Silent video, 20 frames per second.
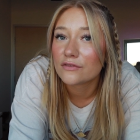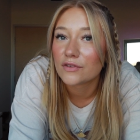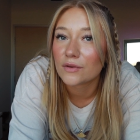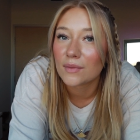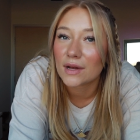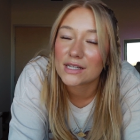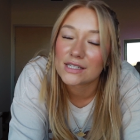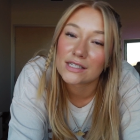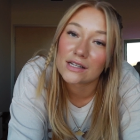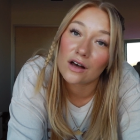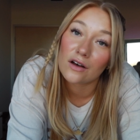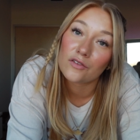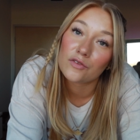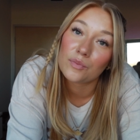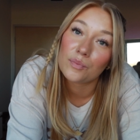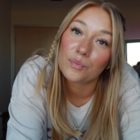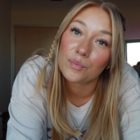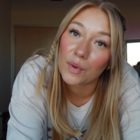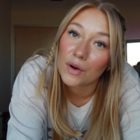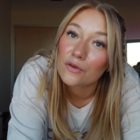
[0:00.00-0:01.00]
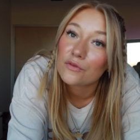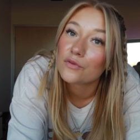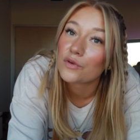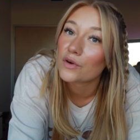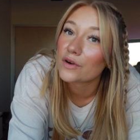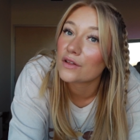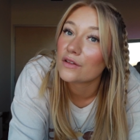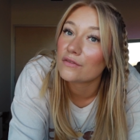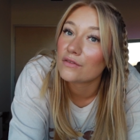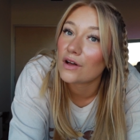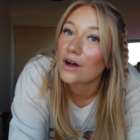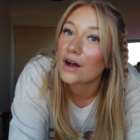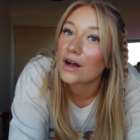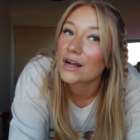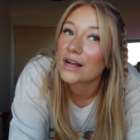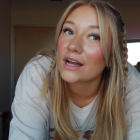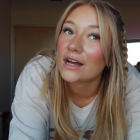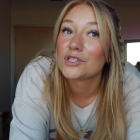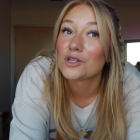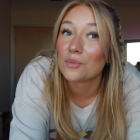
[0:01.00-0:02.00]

for myself, but for the vlog.